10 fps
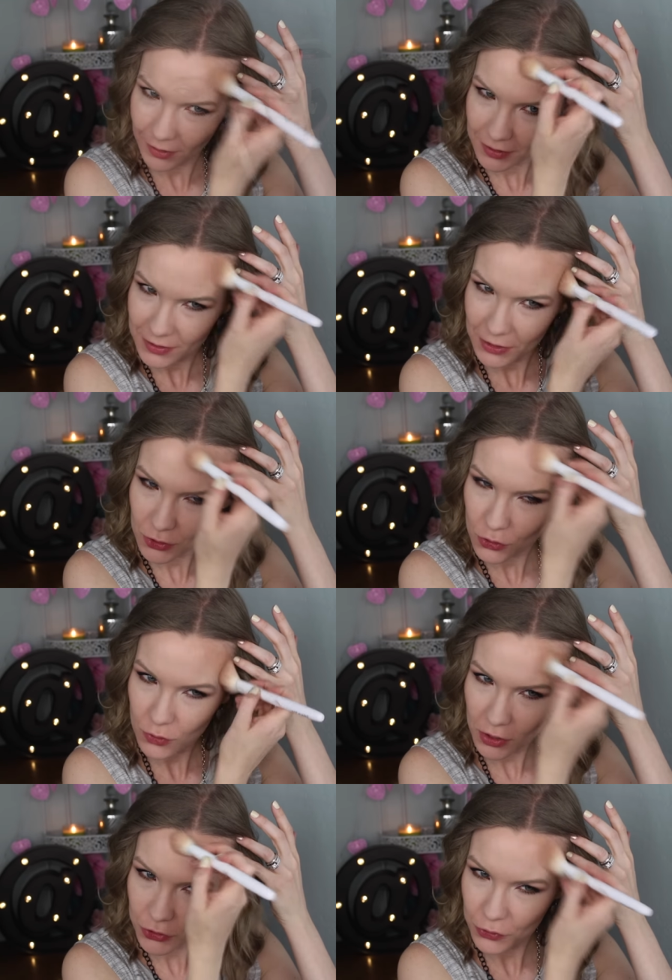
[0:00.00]
I said
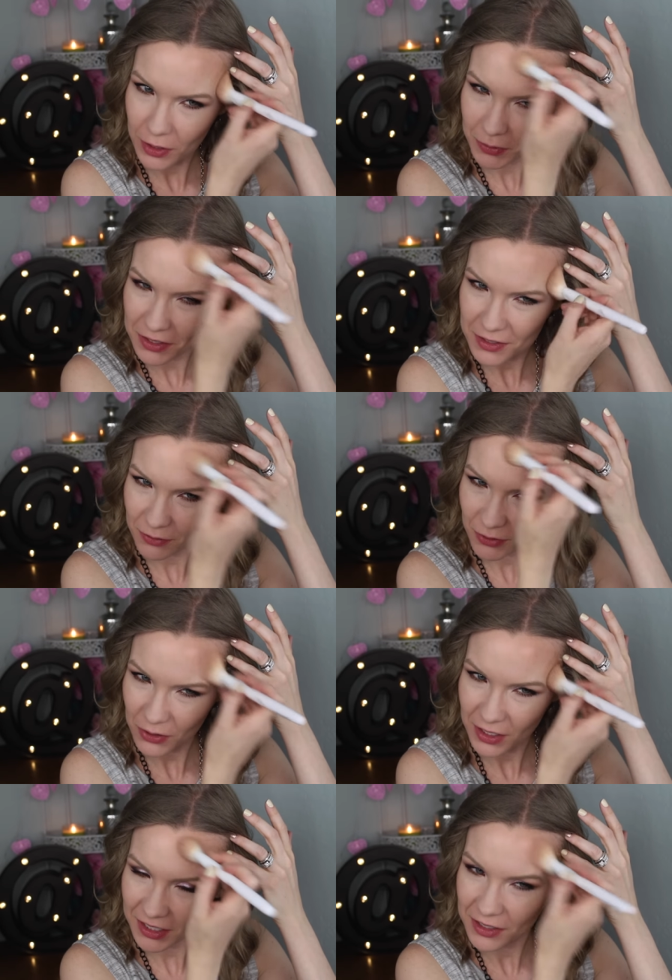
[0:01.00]
structuring because I
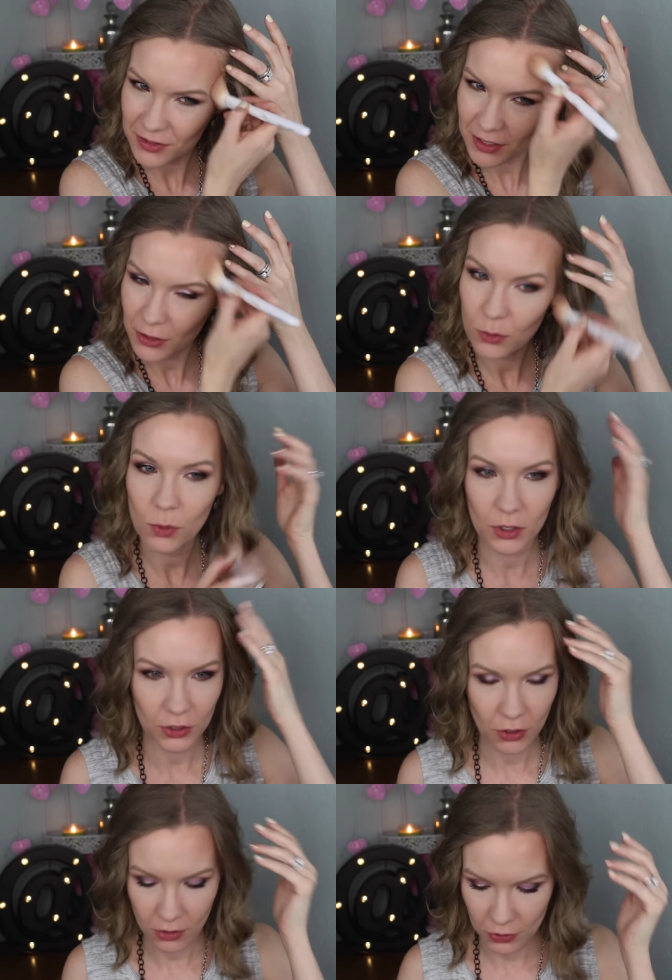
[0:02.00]
felt like I'd said the
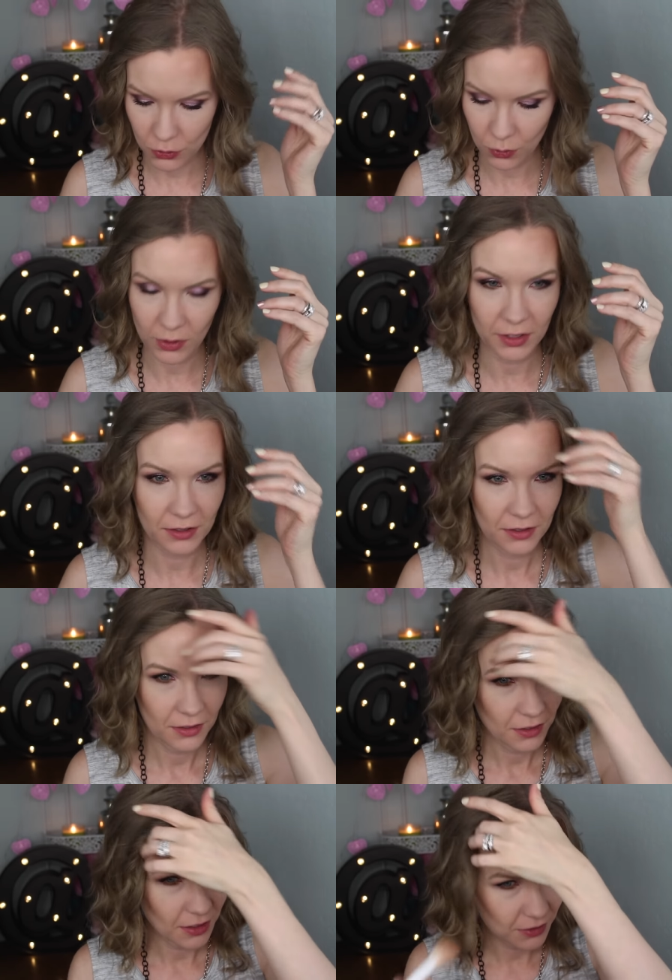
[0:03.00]
word contouring
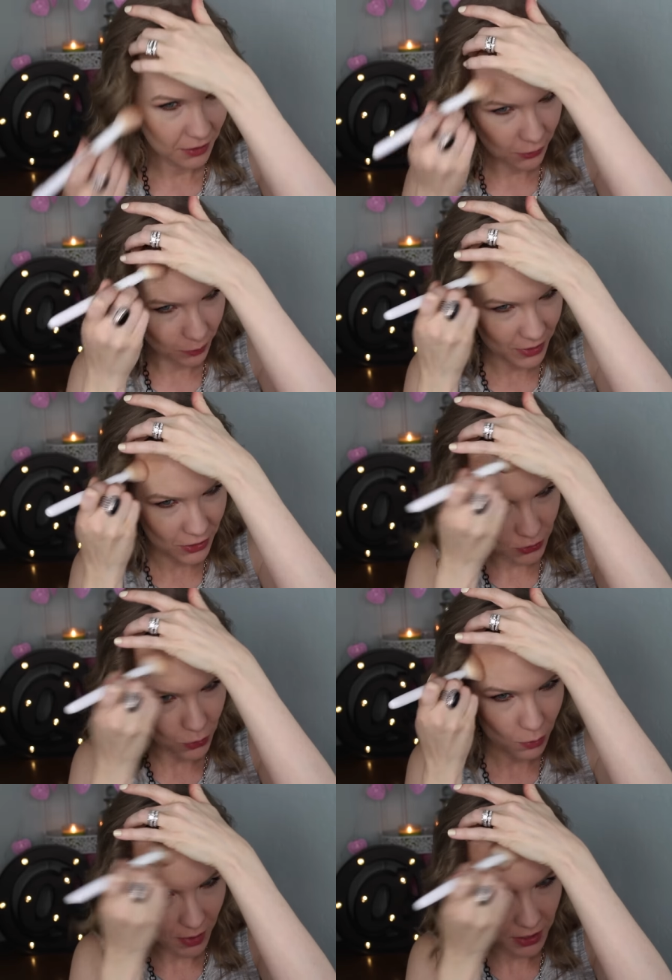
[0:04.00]
a little bit
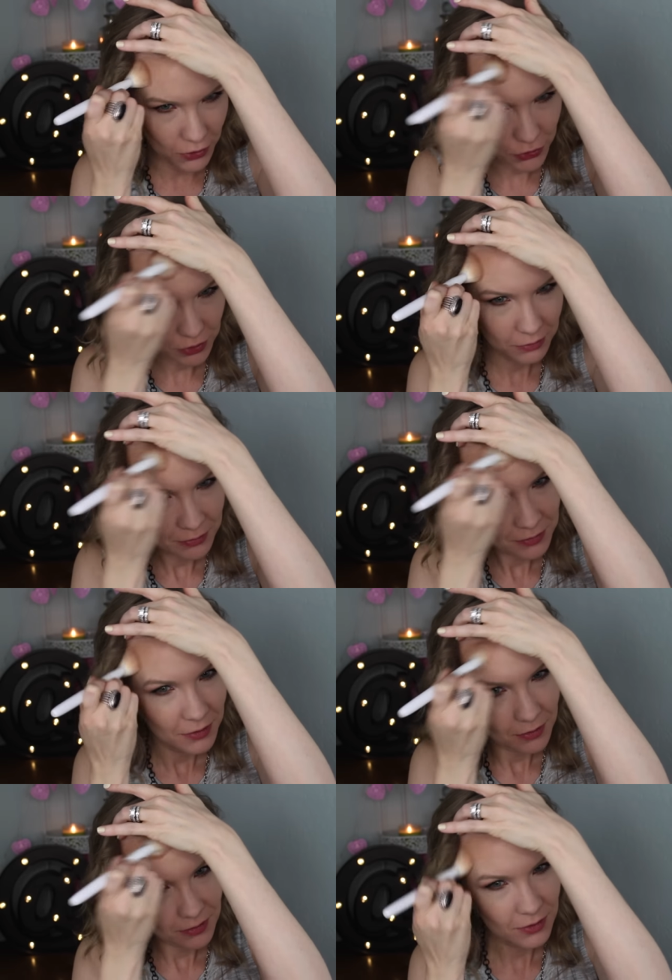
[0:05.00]
too much.
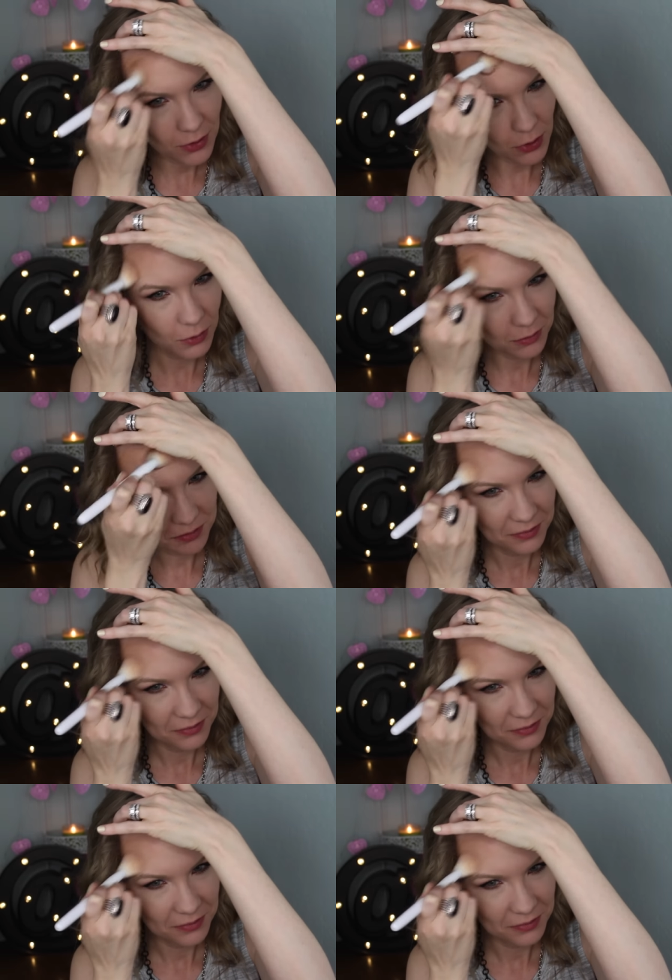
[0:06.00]
So,